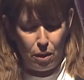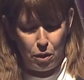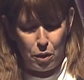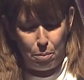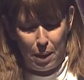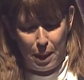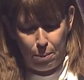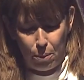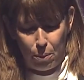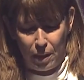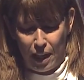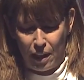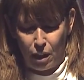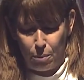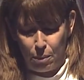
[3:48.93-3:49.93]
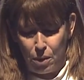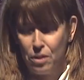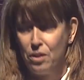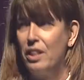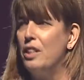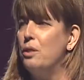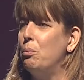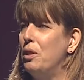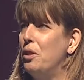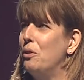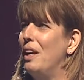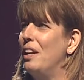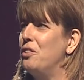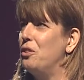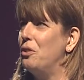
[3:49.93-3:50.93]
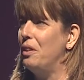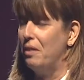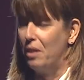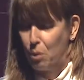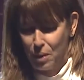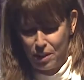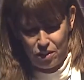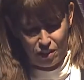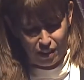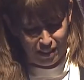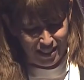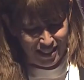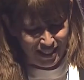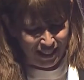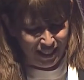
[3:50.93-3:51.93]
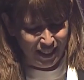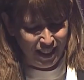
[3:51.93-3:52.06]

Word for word: those people in our communities when you're answering the questions.